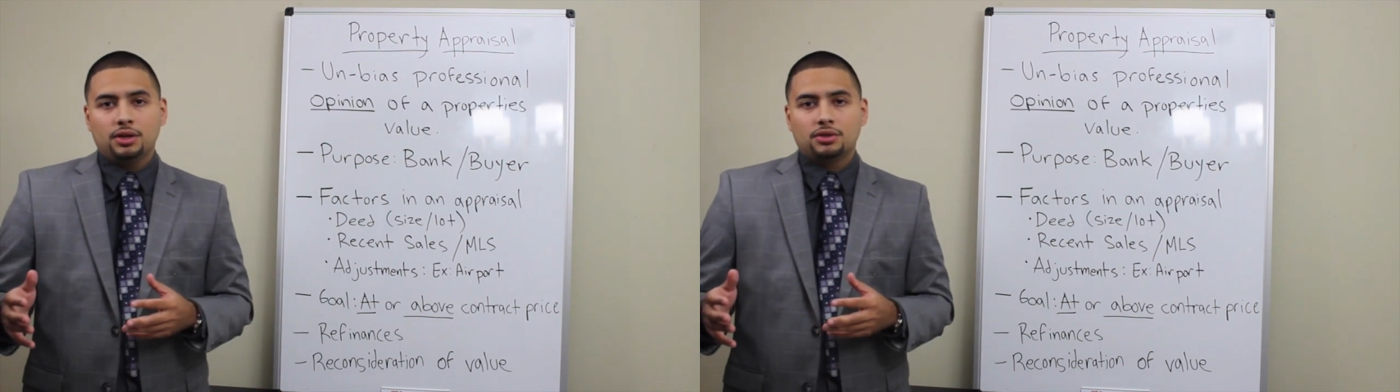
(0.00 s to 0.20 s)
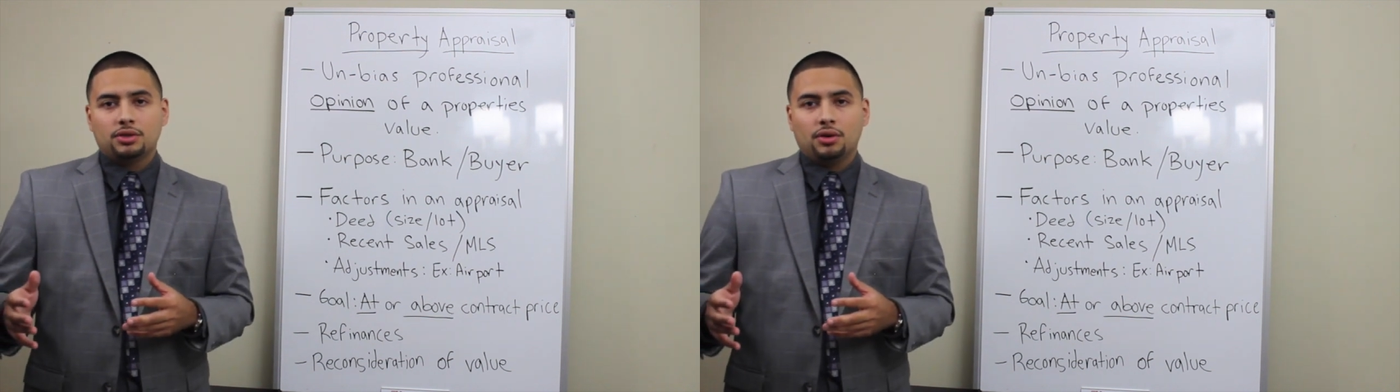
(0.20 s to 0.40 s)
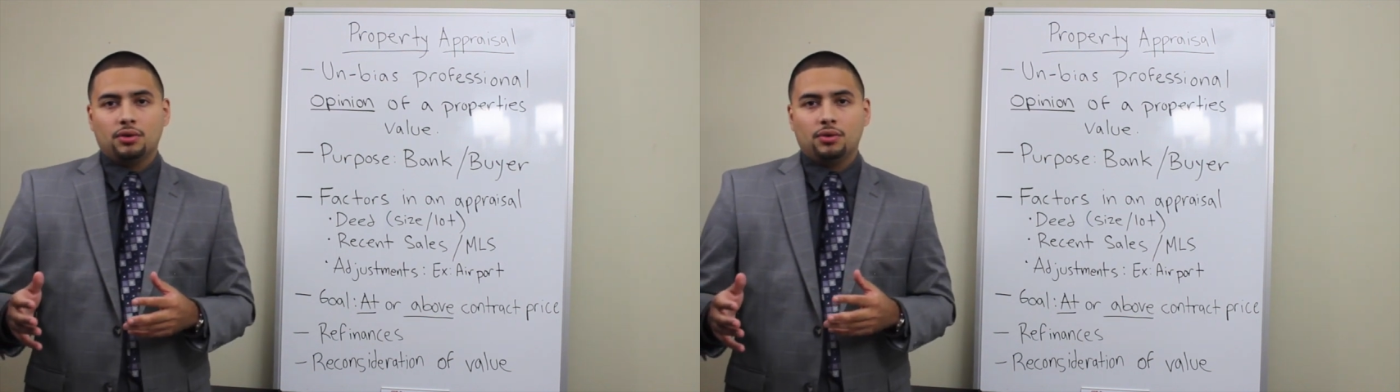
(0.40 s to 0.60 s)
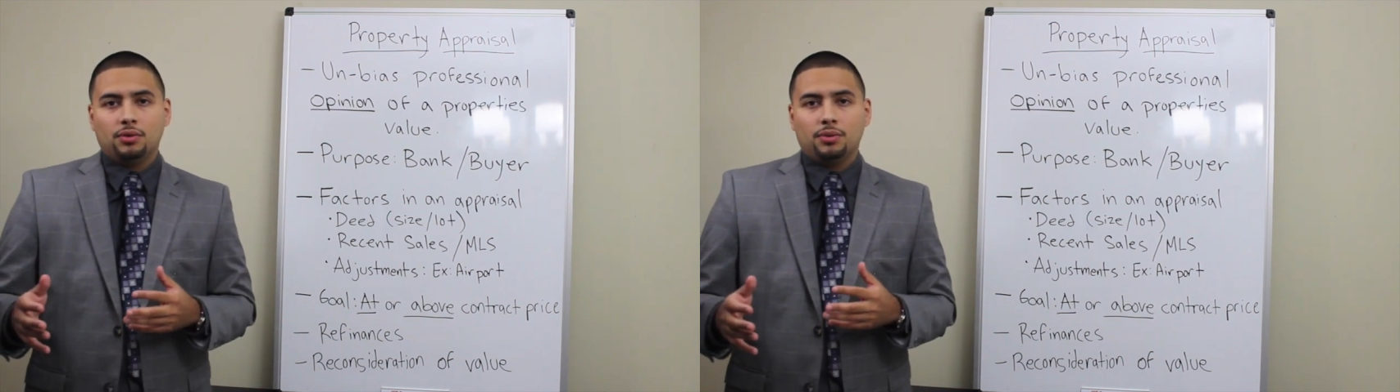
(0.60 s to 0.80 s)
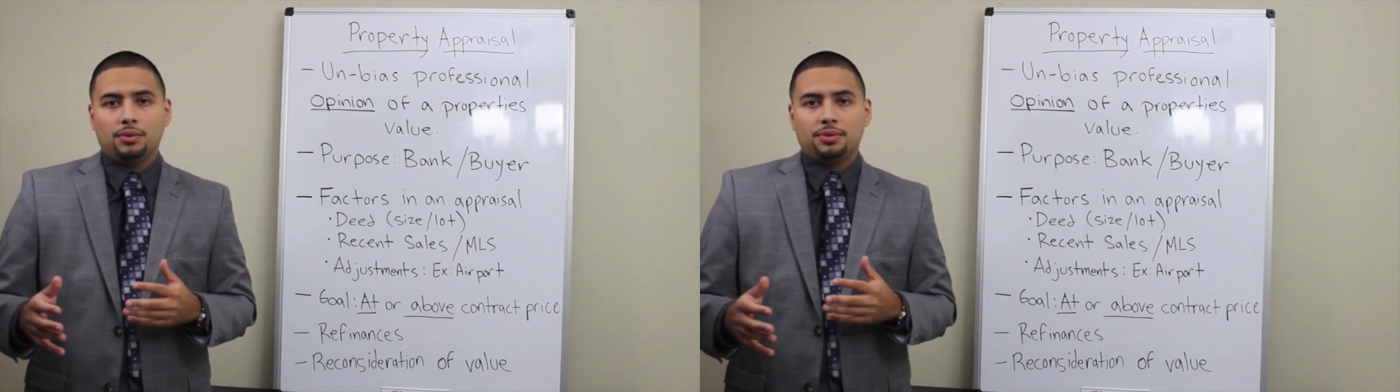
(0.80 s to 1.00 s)

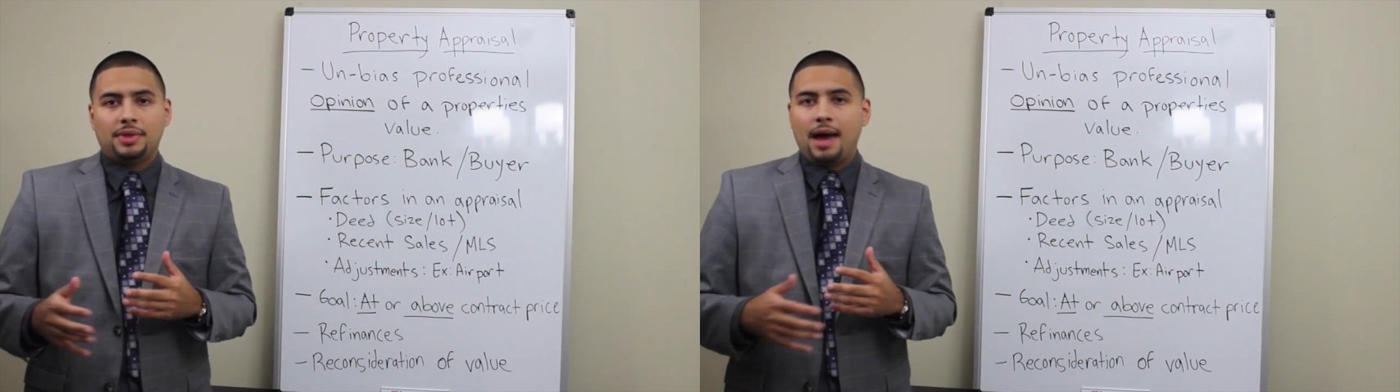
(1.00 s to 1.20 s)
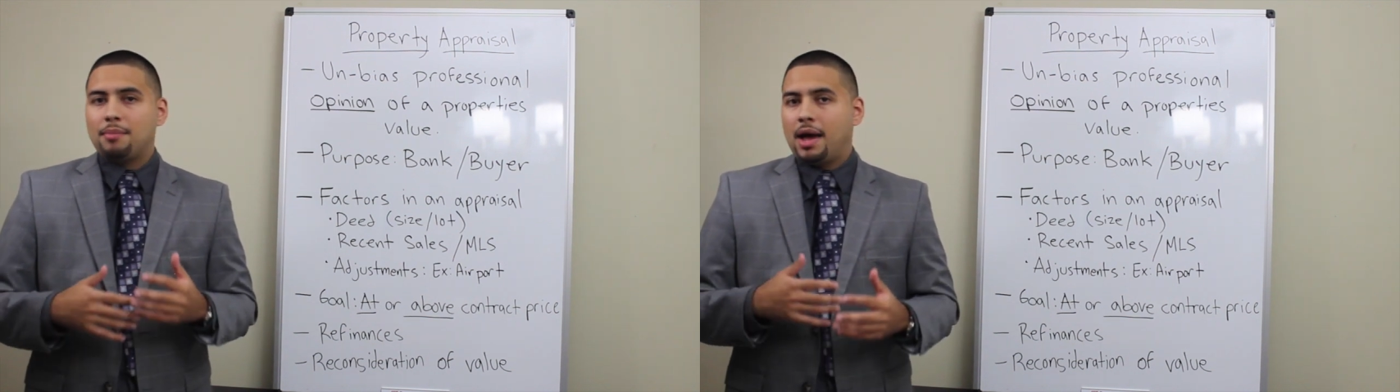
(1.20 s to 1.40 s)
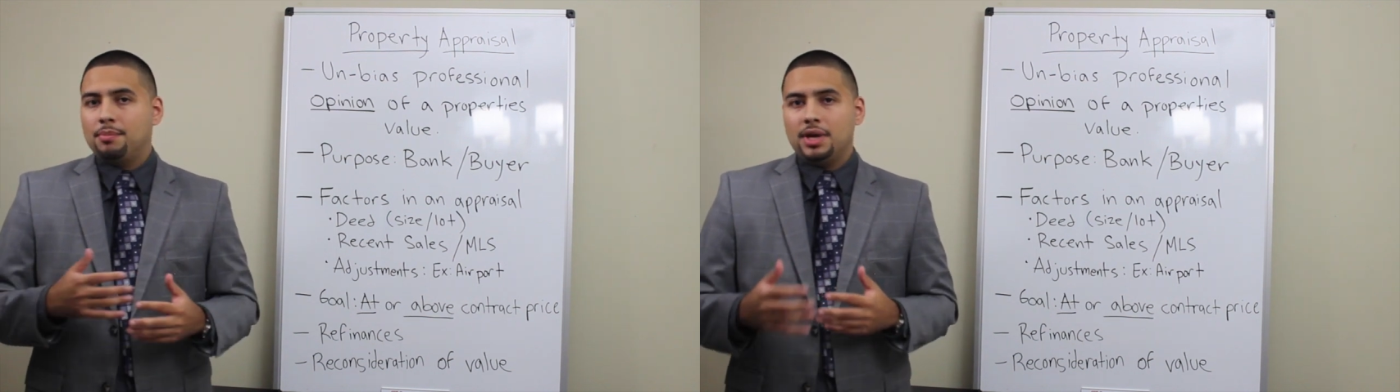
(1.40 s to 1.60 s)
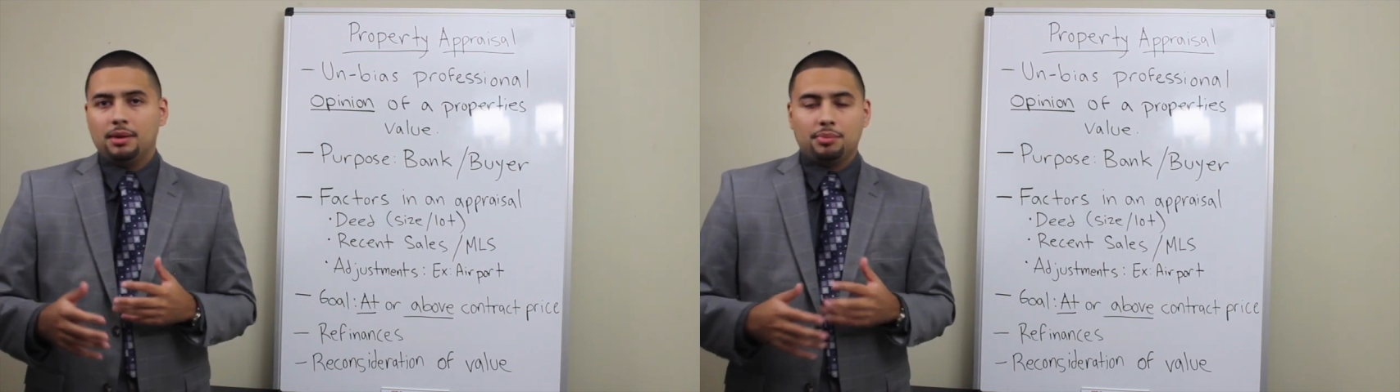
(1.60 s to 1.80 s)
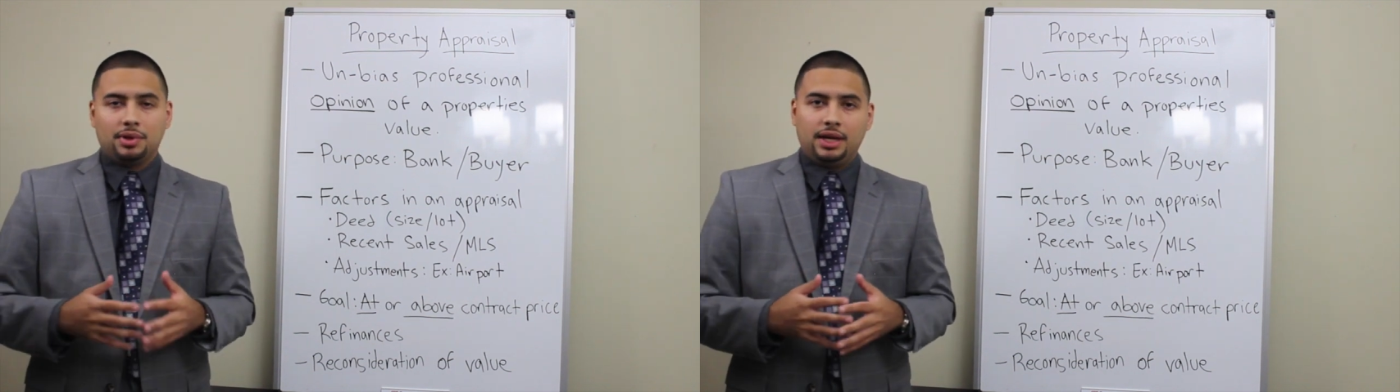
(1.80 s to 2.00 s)
so that might be
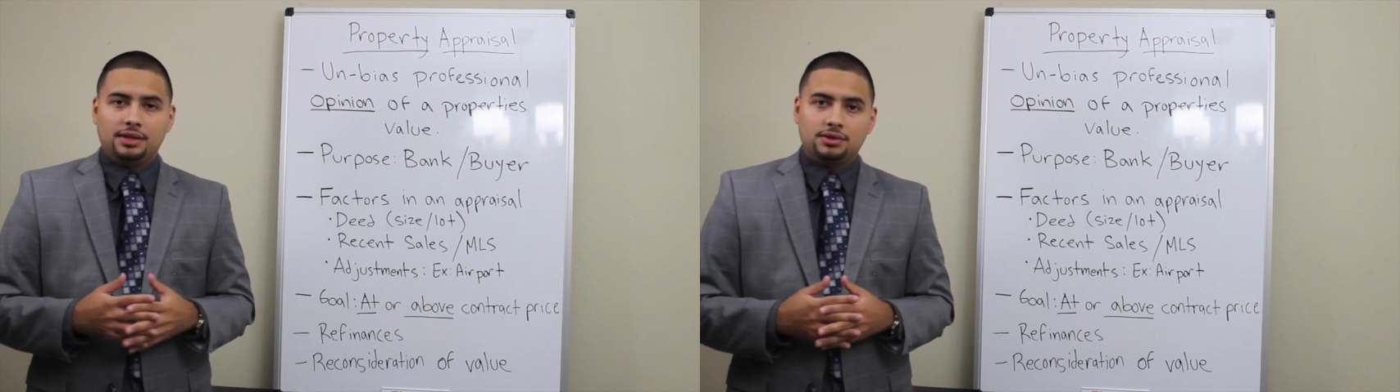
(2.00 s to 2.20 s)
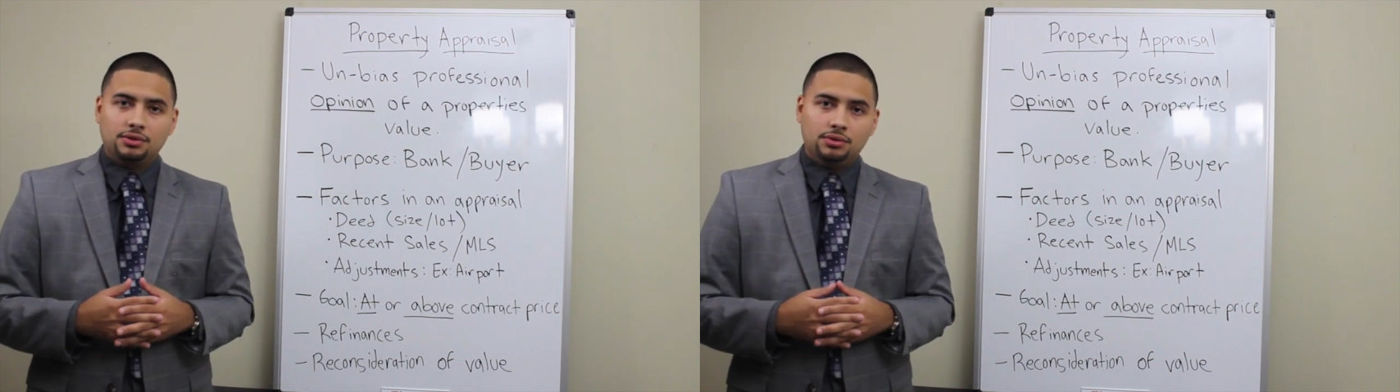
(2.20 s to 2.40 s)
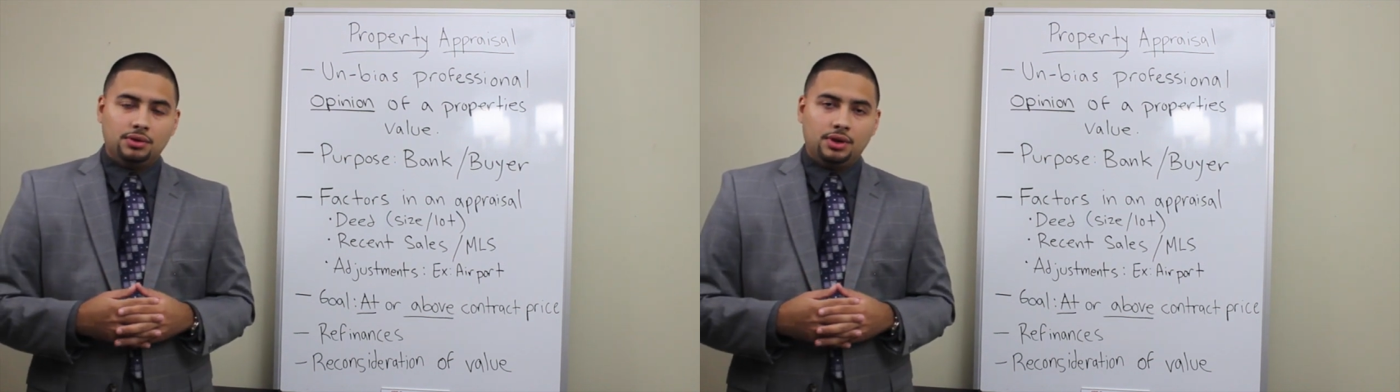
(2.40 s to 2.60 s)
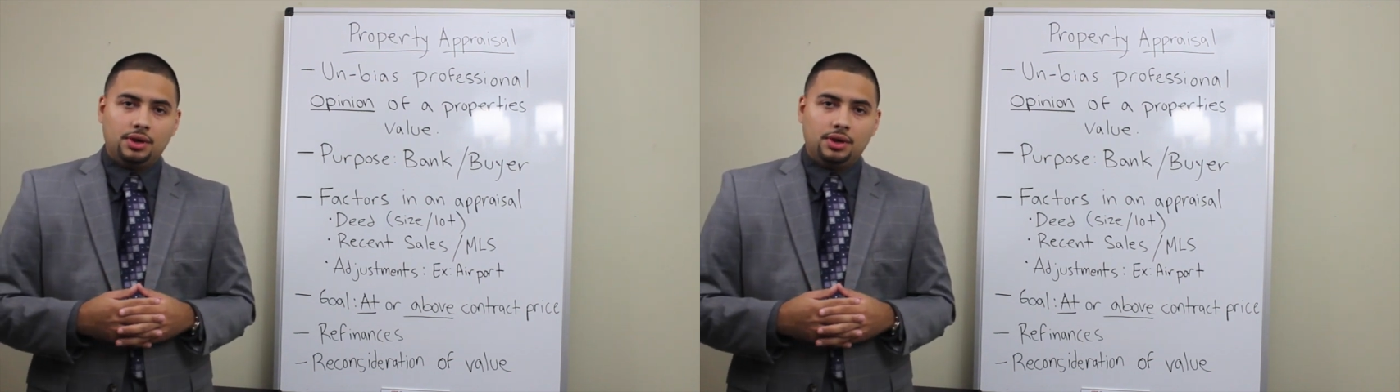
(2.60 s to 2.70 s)
in play too,